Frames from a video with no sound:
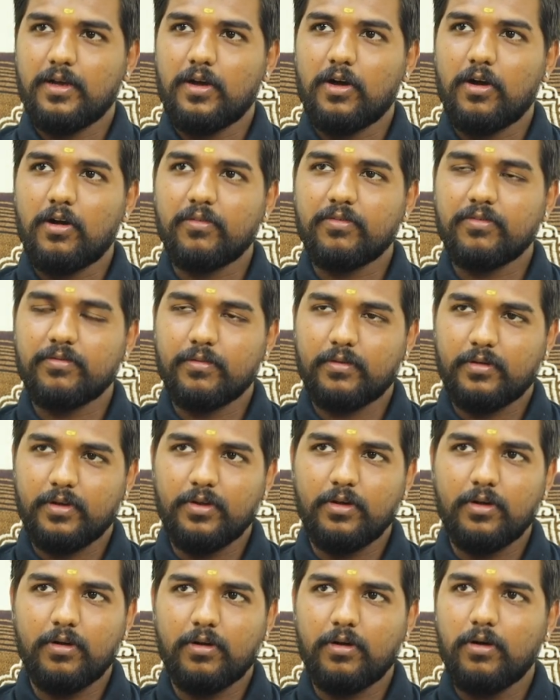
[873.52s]
of,
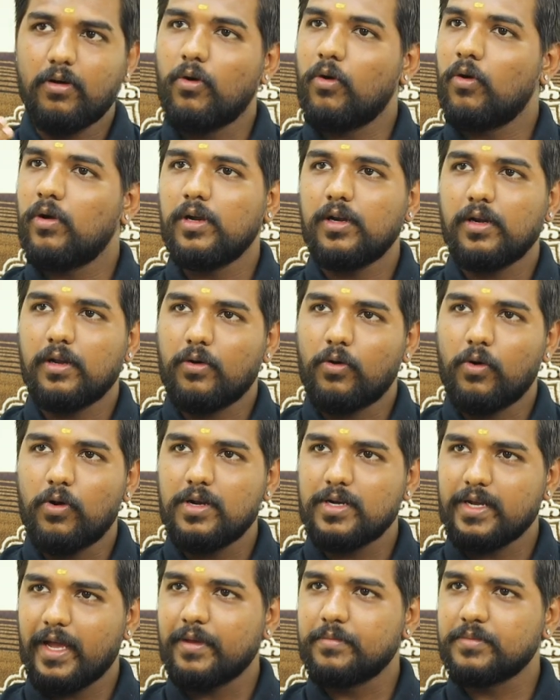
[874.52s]
you know,
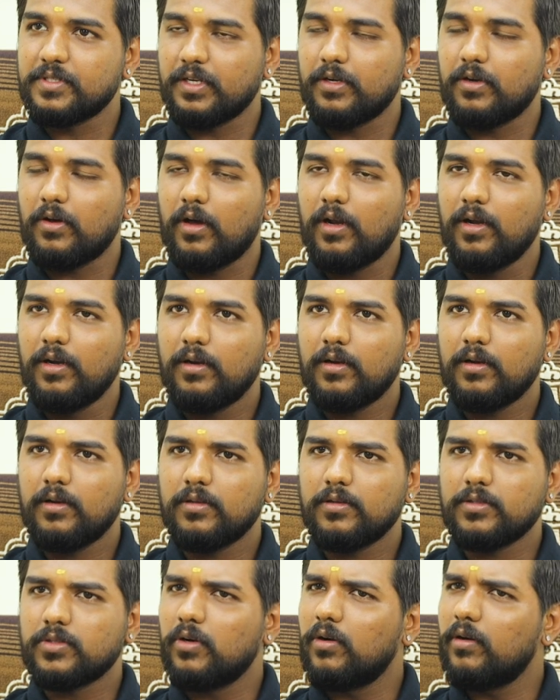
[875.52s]
old times and all,
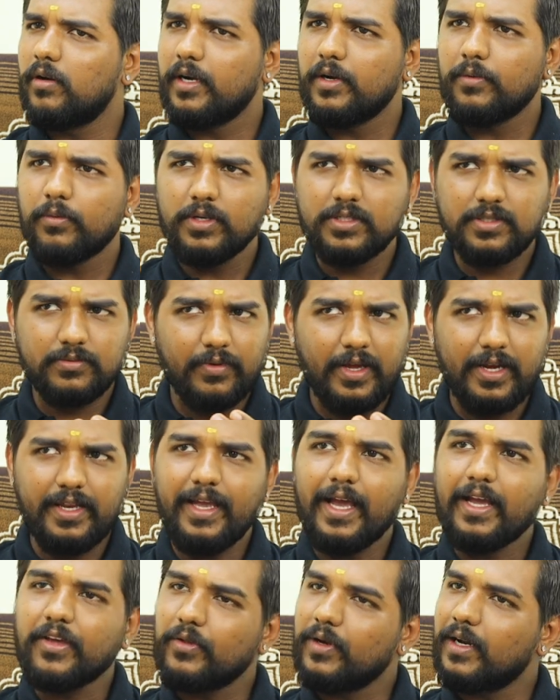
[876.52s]
so it was
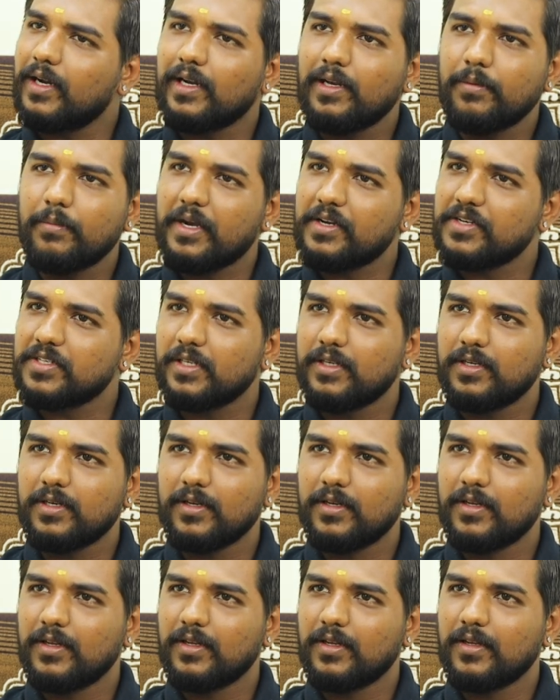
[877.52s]
very accurately
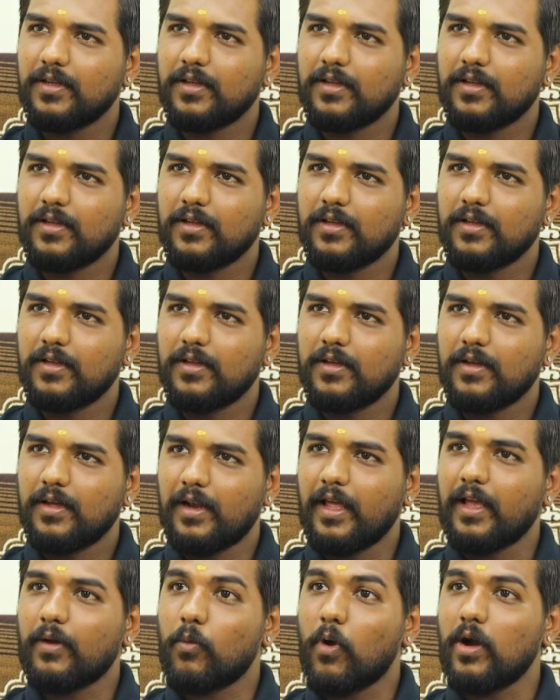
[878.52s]
mentioned,
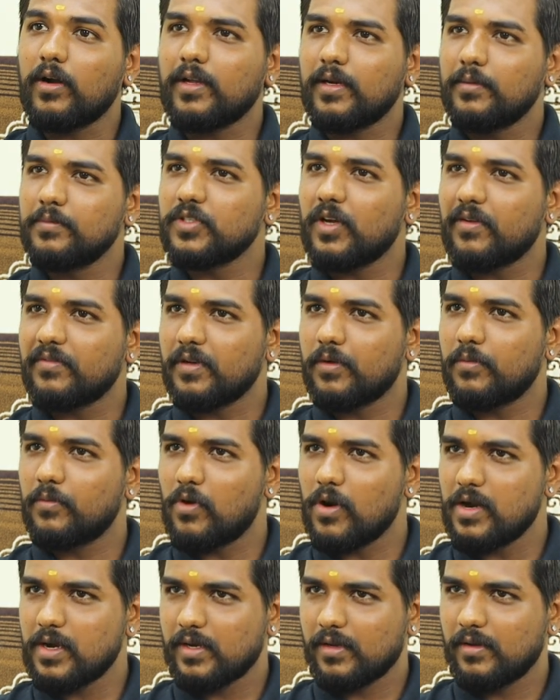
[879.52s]
like what comes after
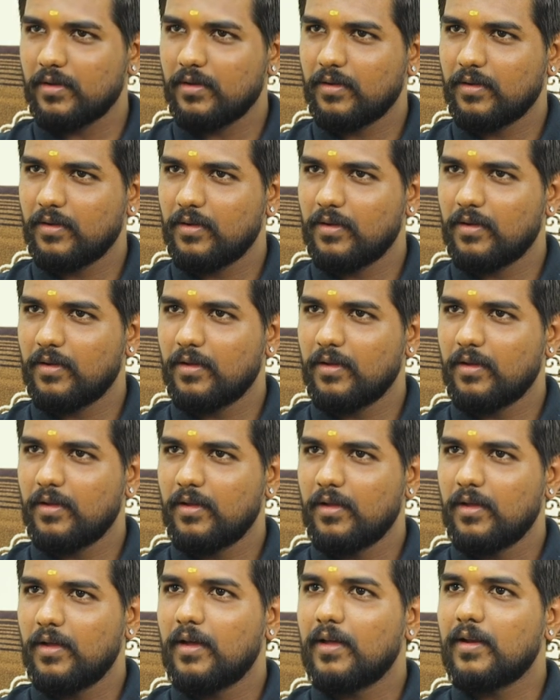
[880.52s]
what,
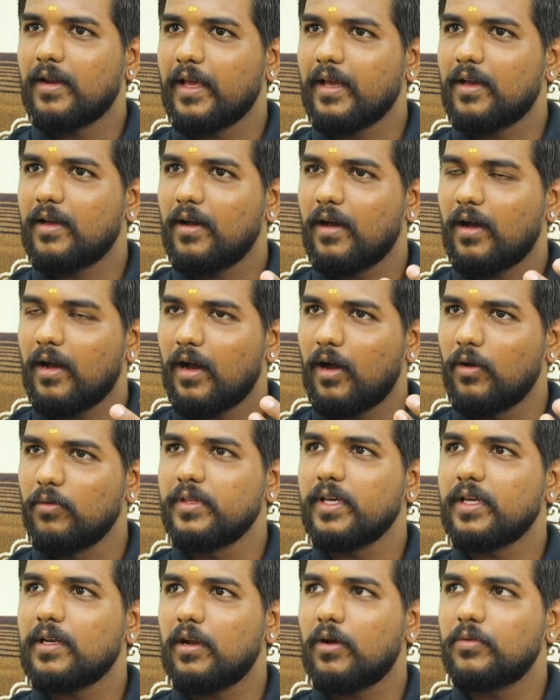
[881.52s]
like how
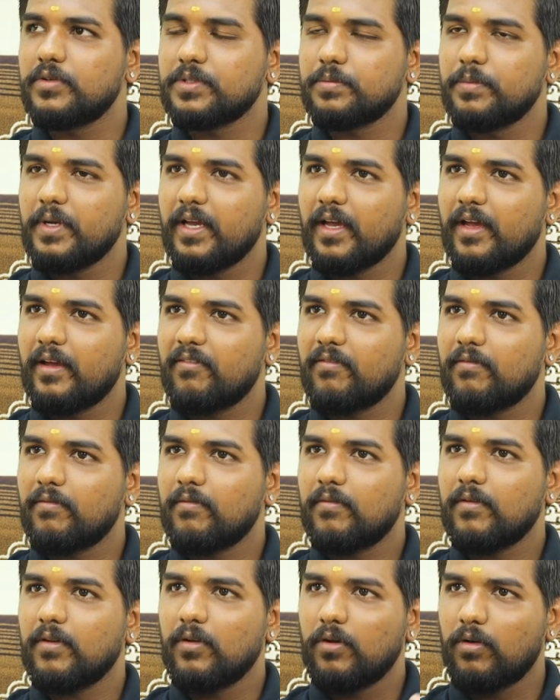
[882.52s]
the clouds
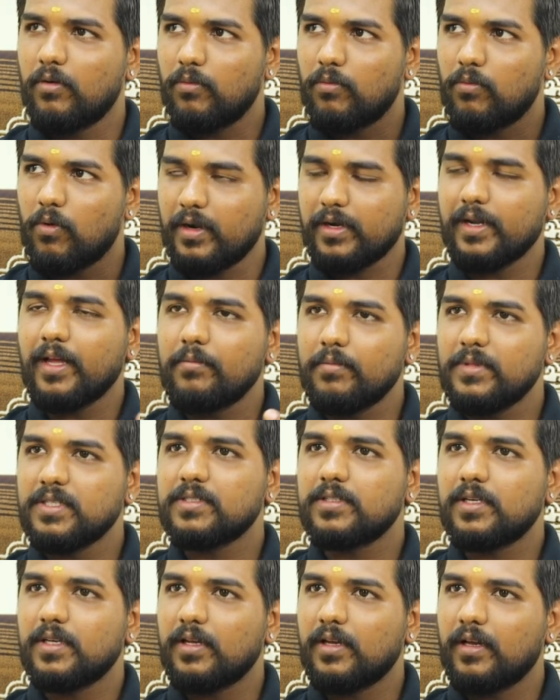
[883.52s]
behave, you know, what time
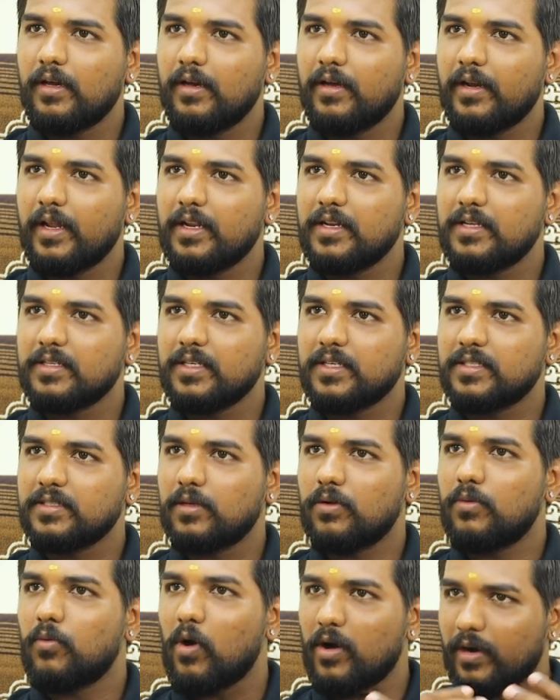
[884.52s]
is the rainy
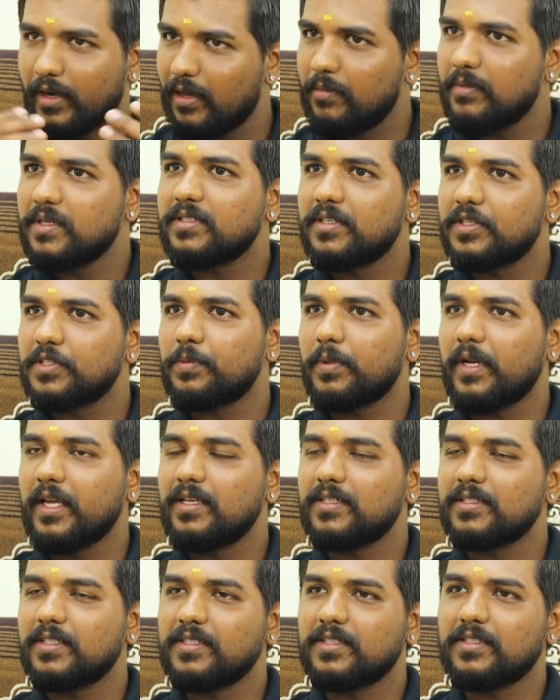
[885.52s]
season, what time is the
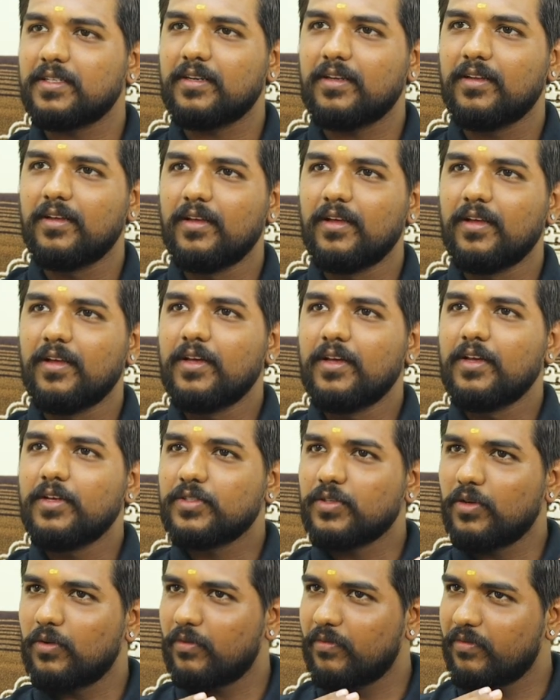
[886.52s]
spring season,
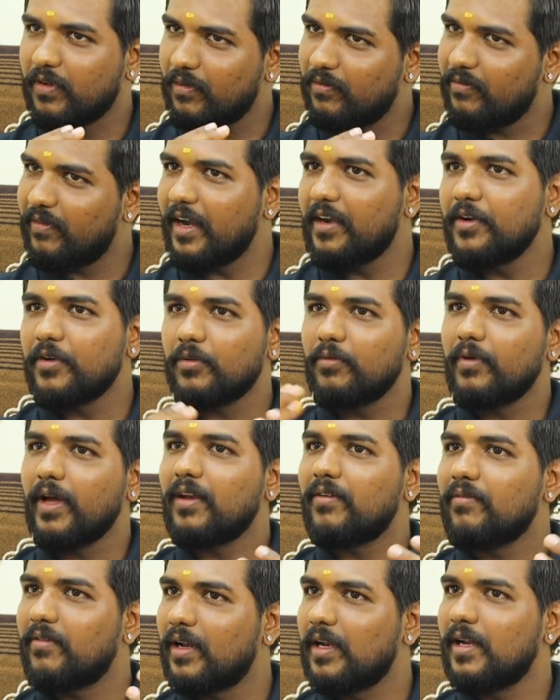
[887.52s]
so from when to
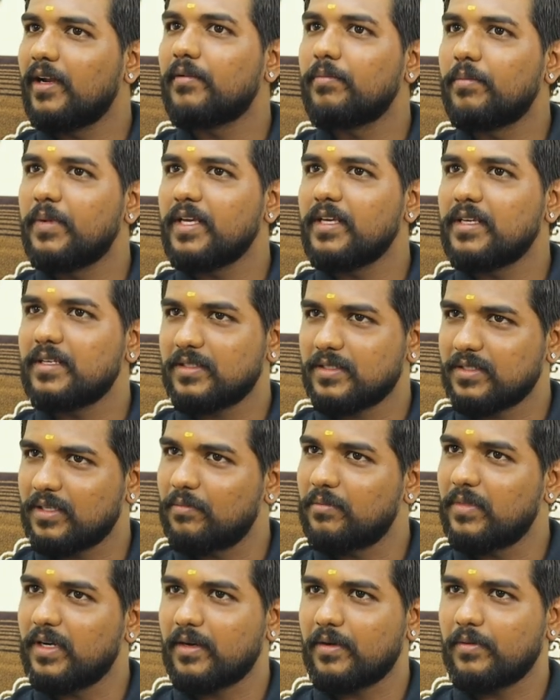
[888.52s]
when will it be
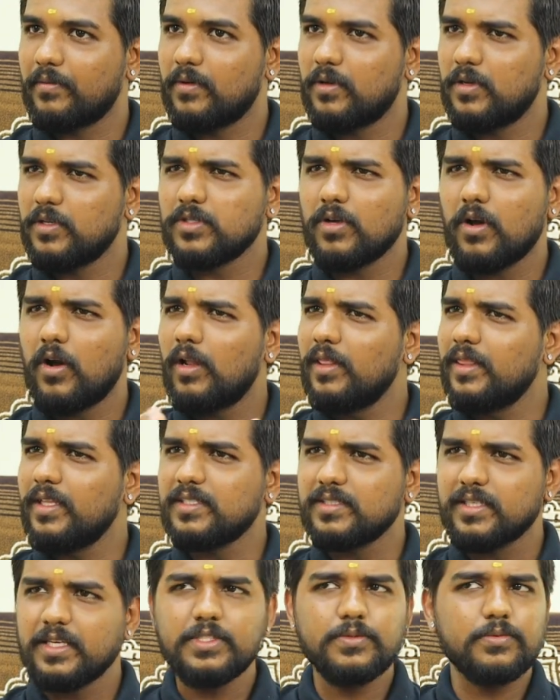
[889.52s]
summer. So all
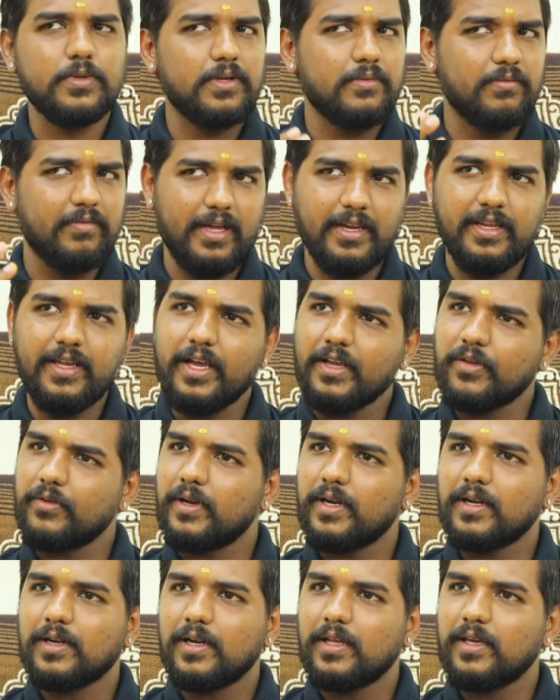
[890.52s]
these things were very
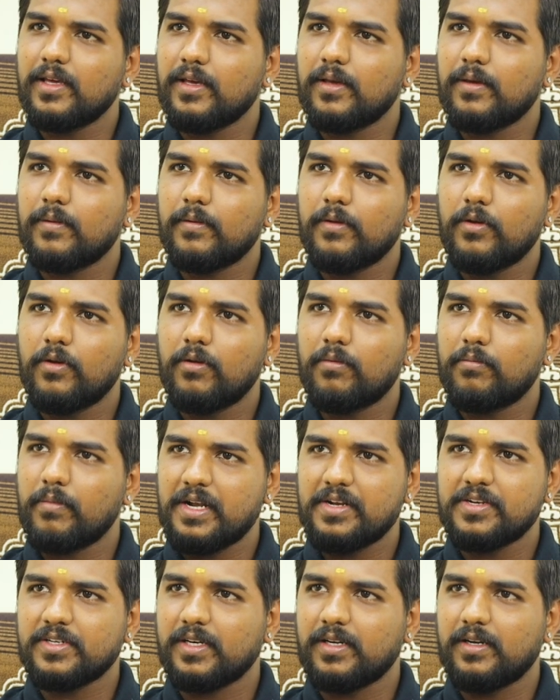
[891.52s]
accurately, you know,
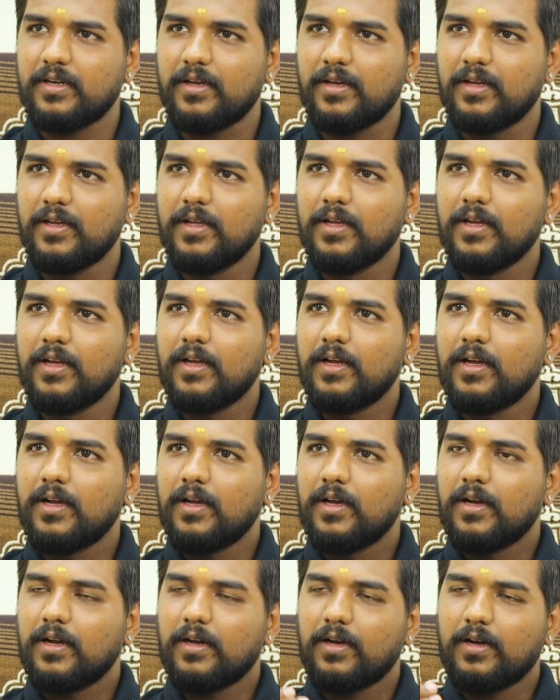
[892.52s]
mentioned
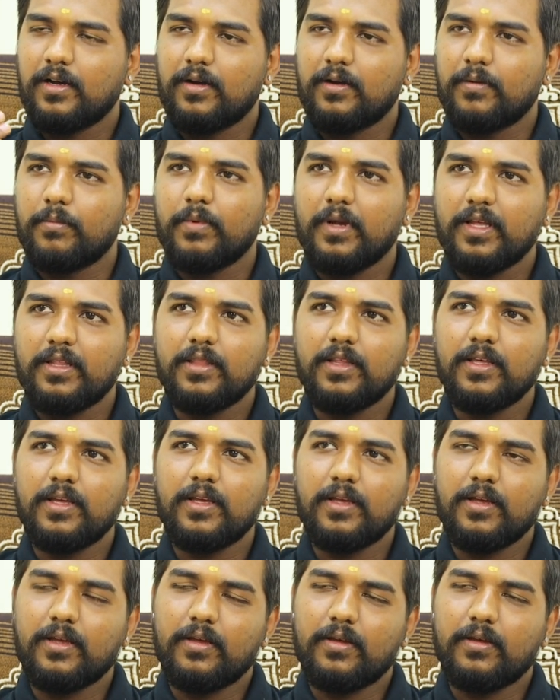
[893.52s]
in the,
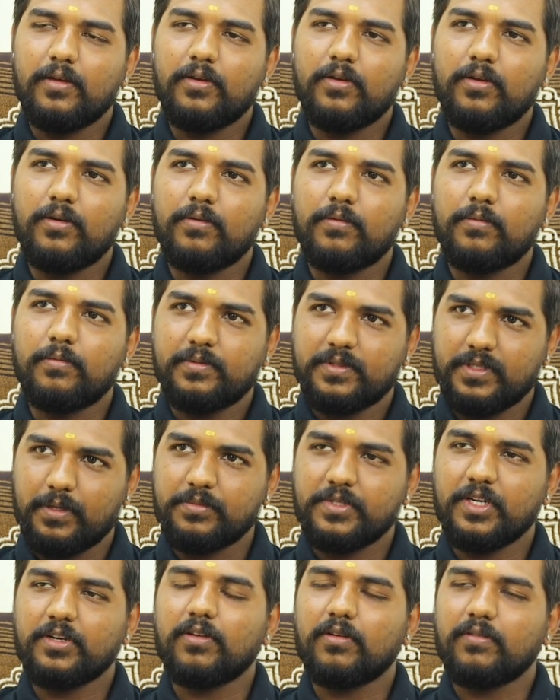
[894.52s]
you know,
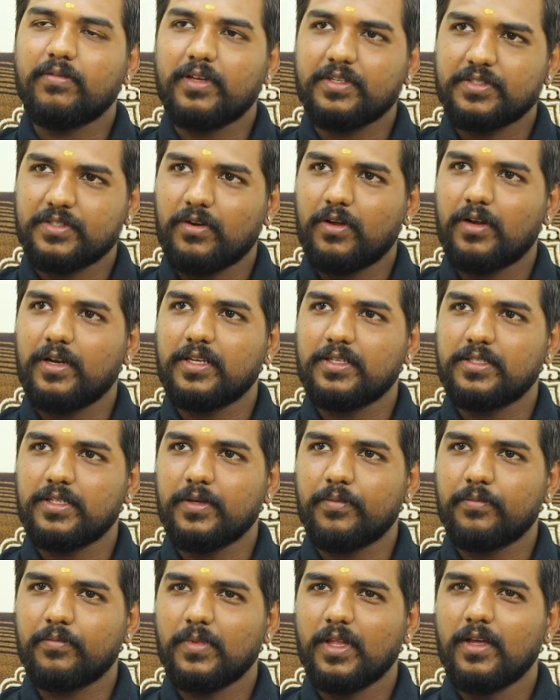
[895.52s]
subject of
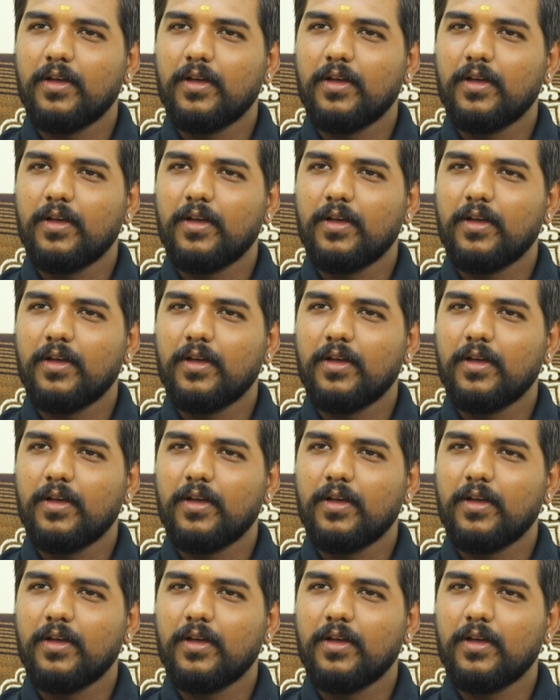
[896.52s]
astrology.